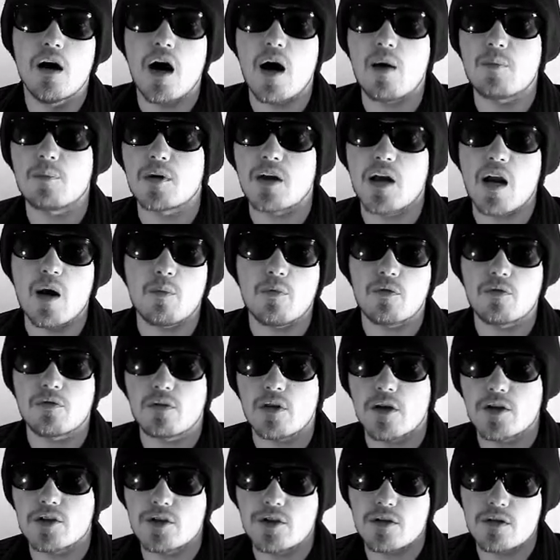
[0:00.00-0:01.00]
I'm Cameron
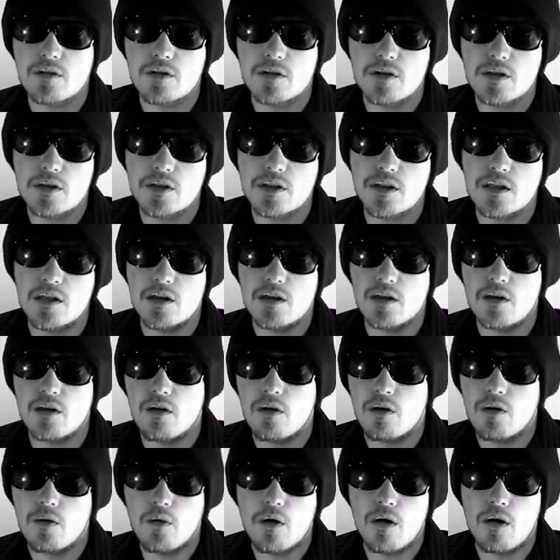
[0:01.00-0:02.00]
Fletcher,
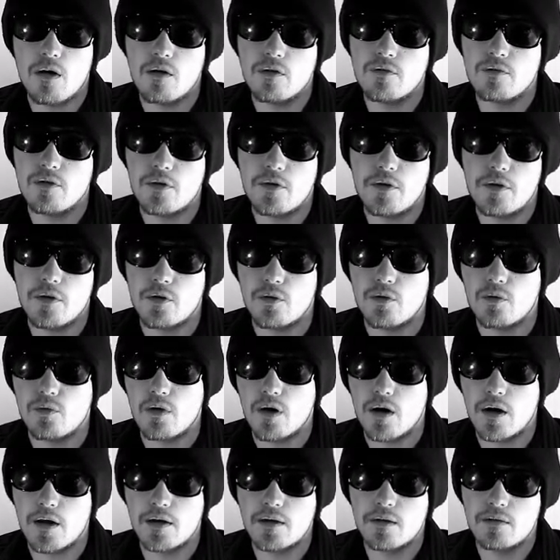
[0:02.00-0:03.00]
CEO of The Hoot
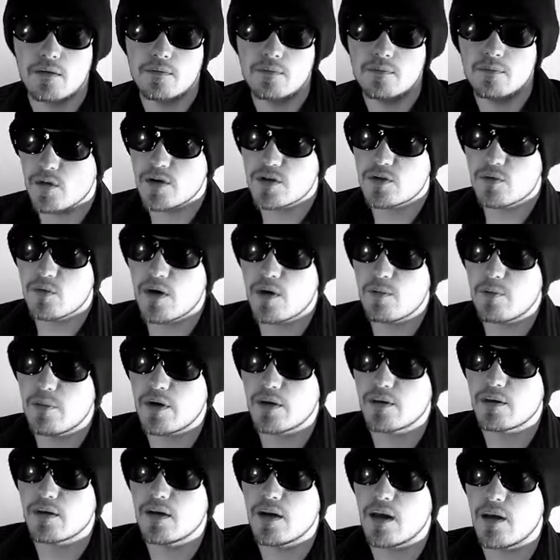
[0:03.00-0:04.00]
Ride. The reason why I
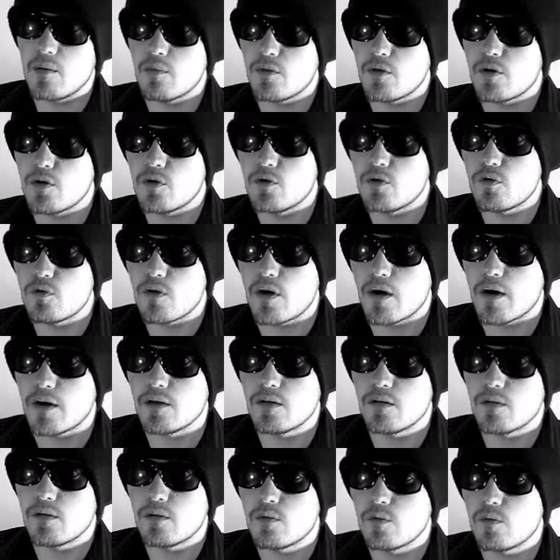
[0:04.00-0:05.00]
picked the name The Hoot
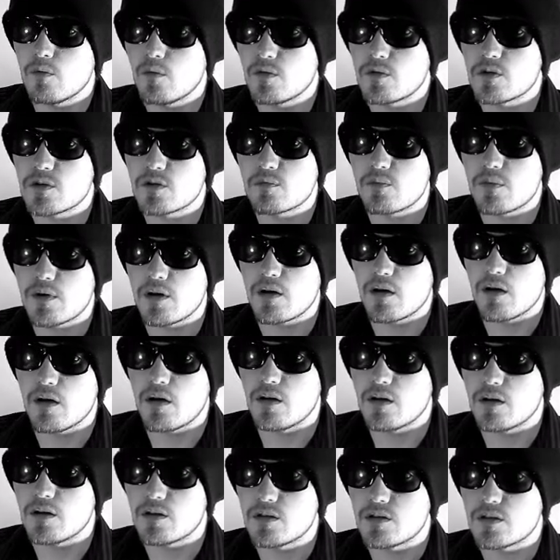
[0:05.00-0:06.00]
Ride was
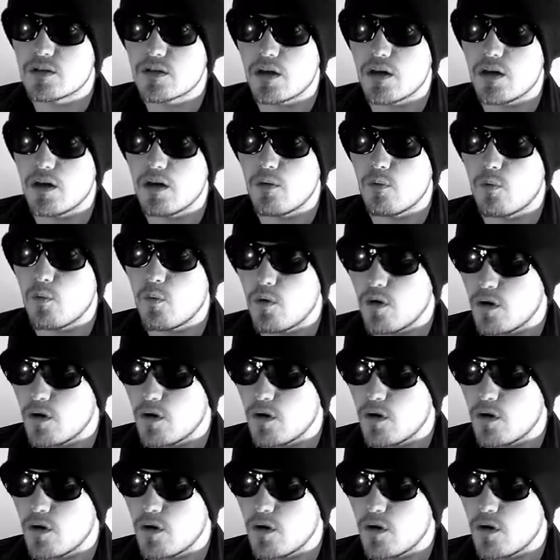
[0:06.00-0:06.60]
because it